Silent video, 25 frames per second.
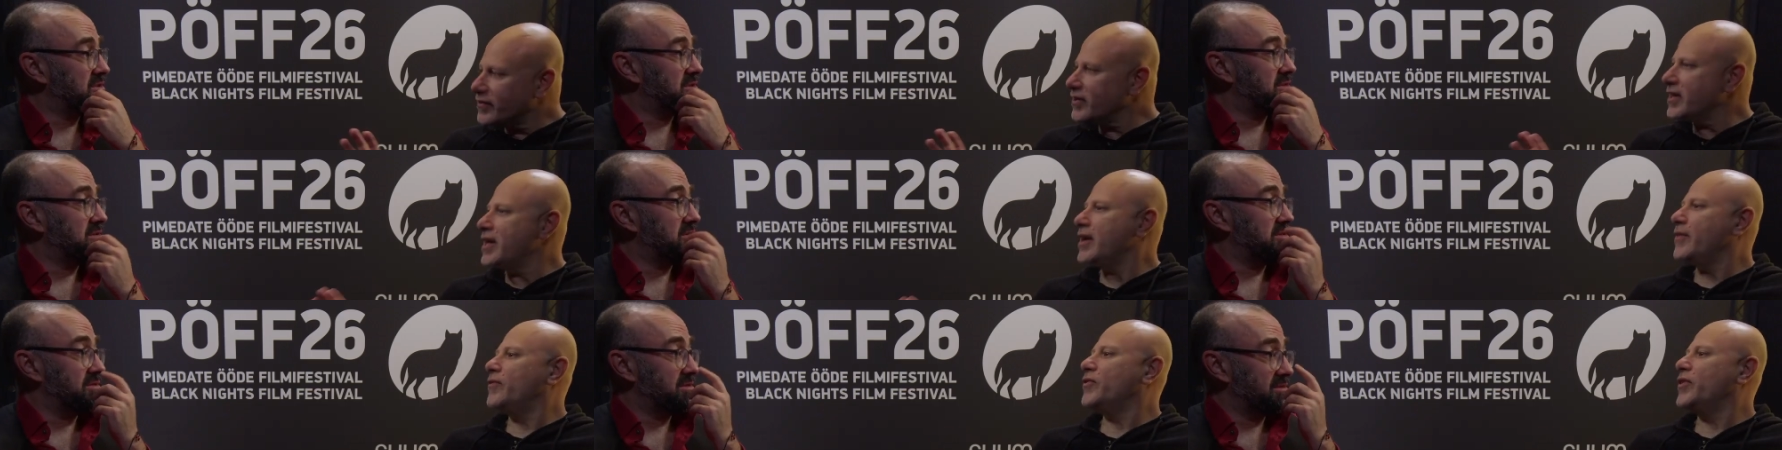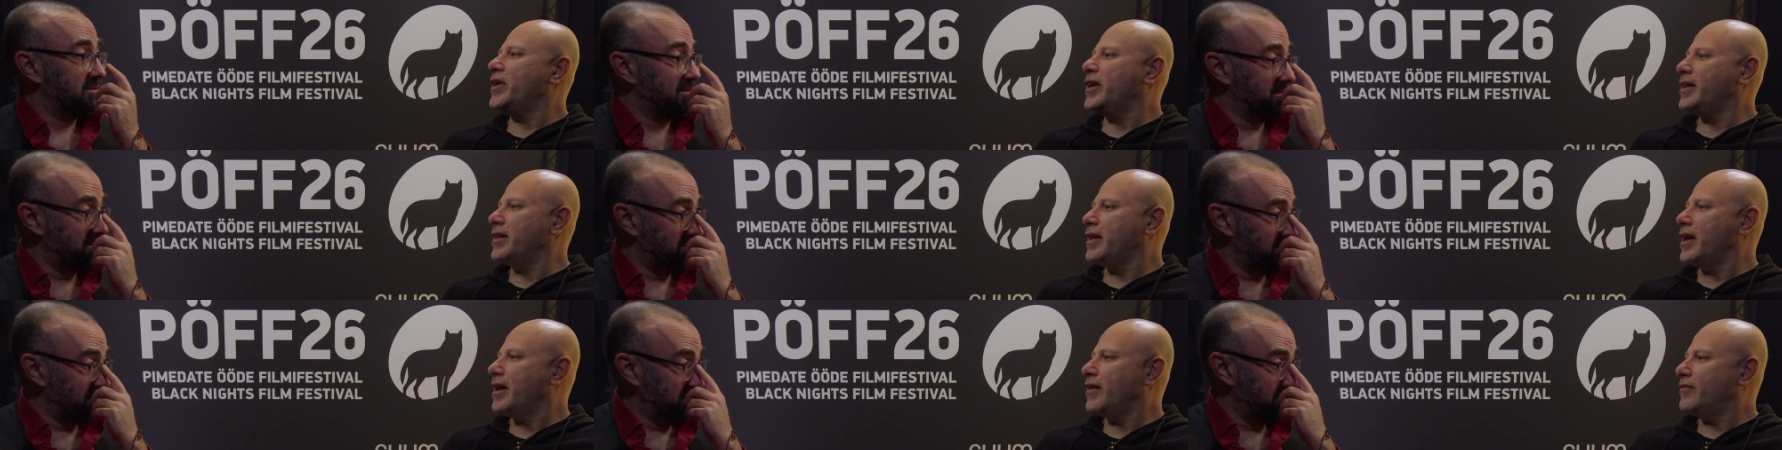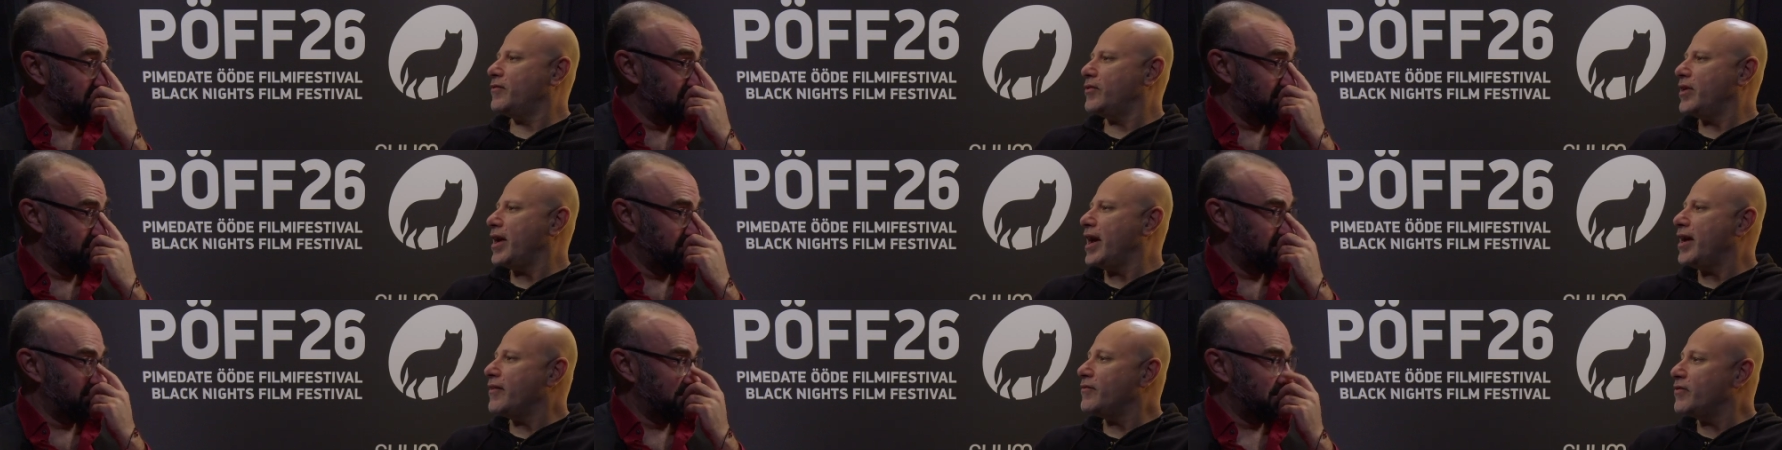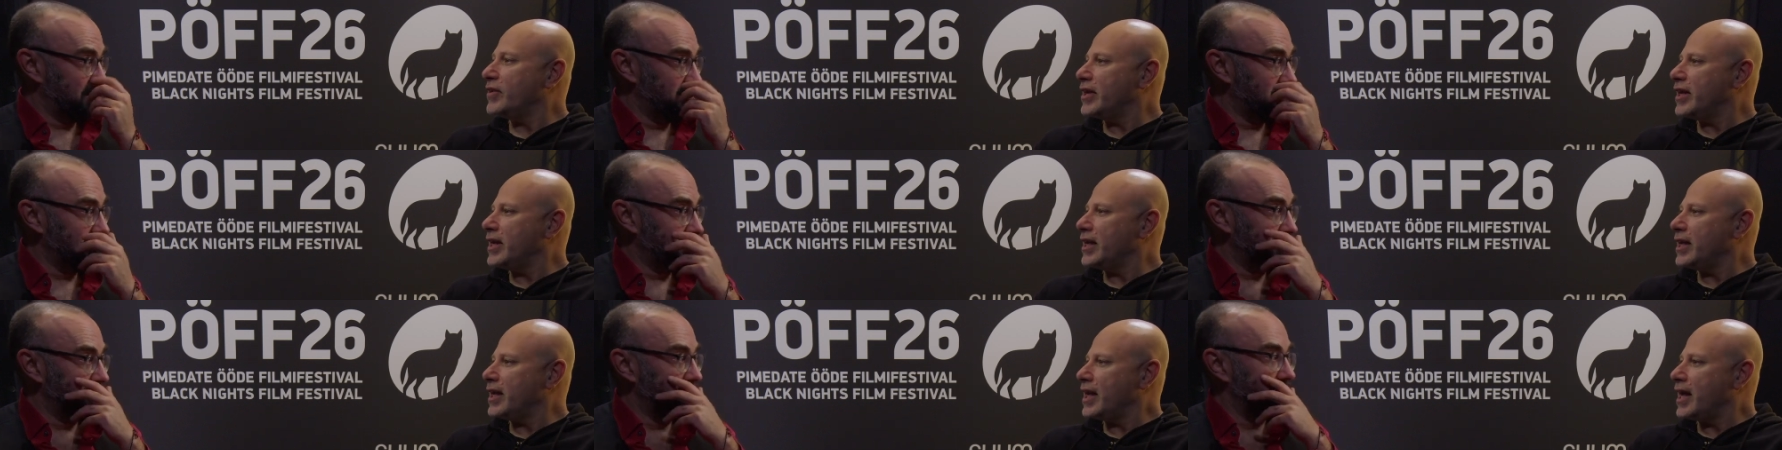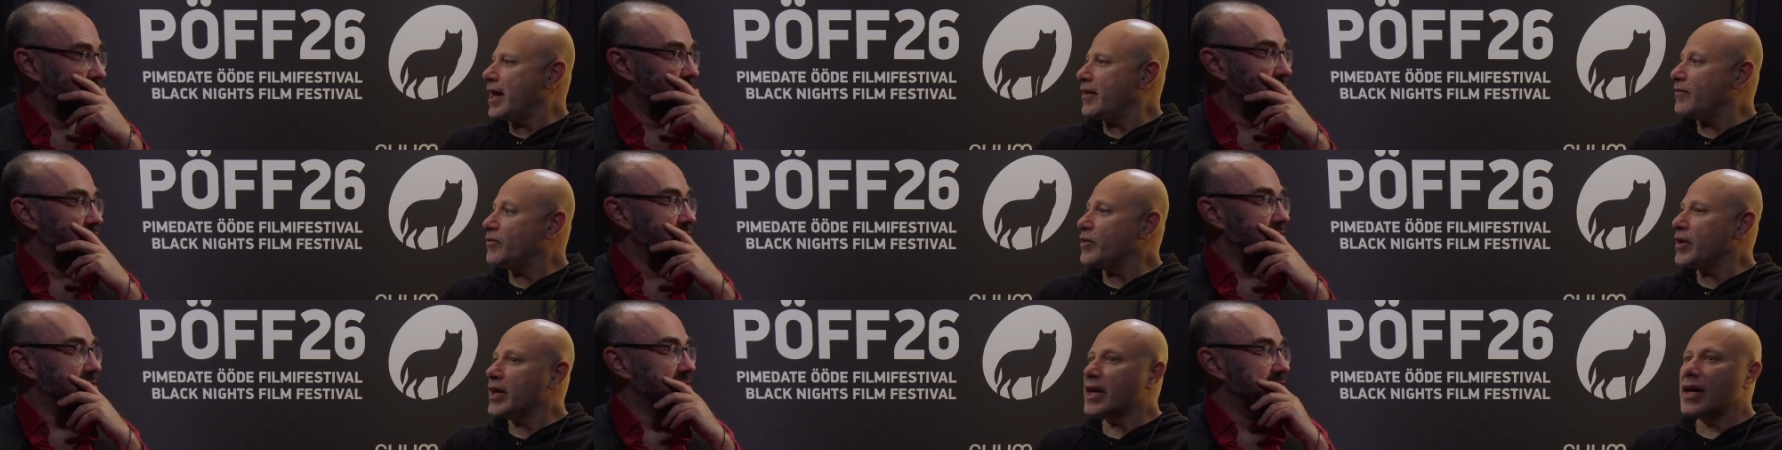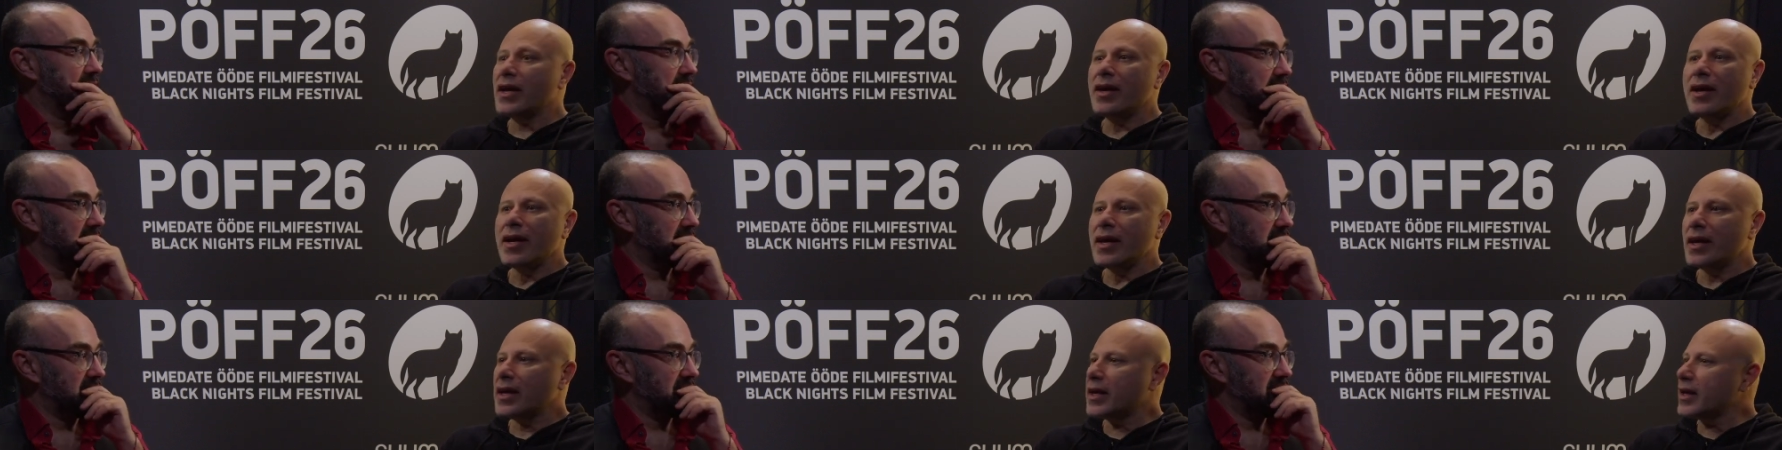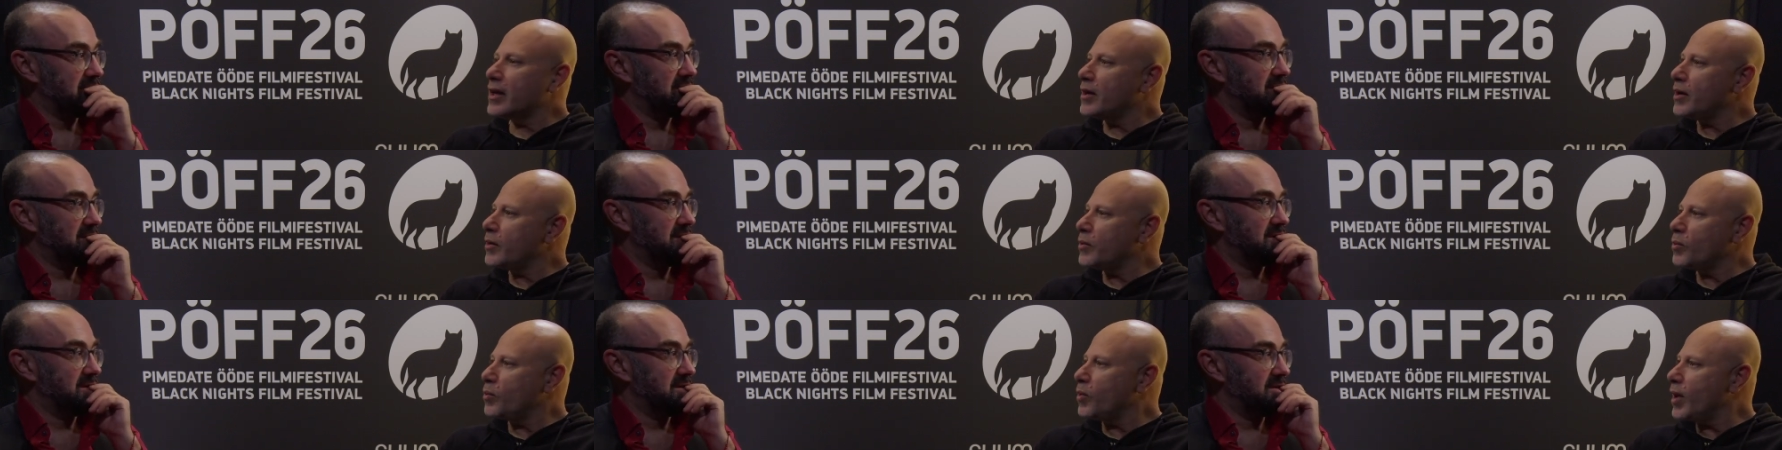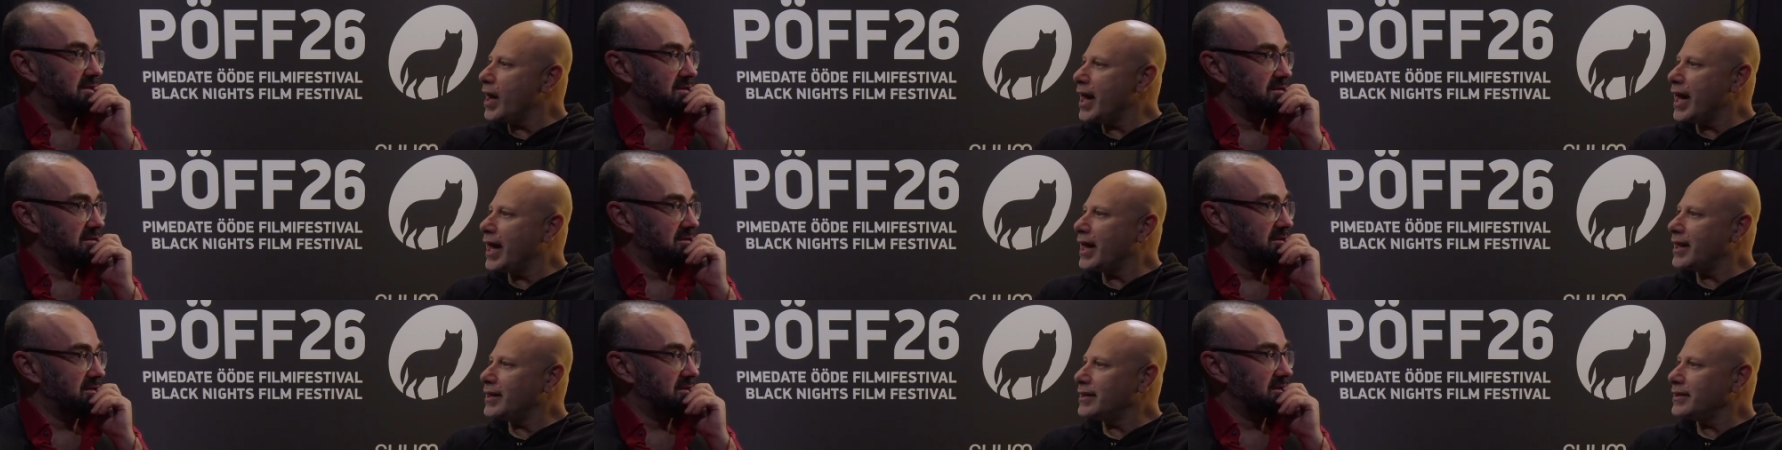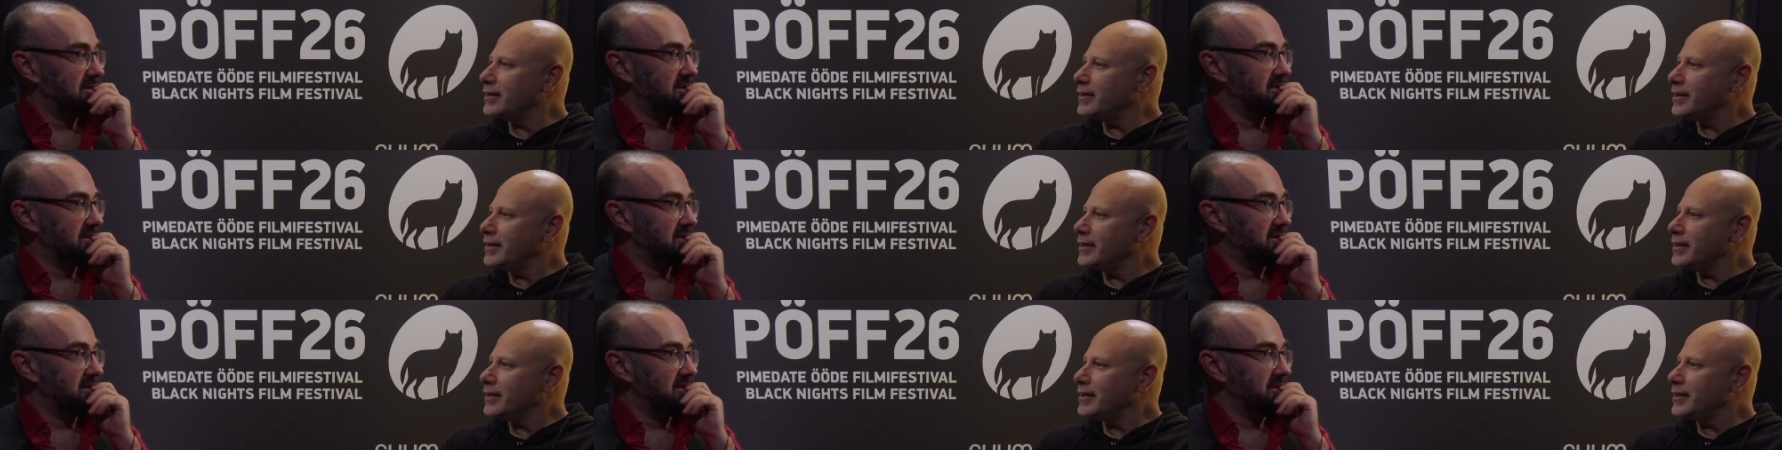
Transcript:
Speaker 1: every every every everyone,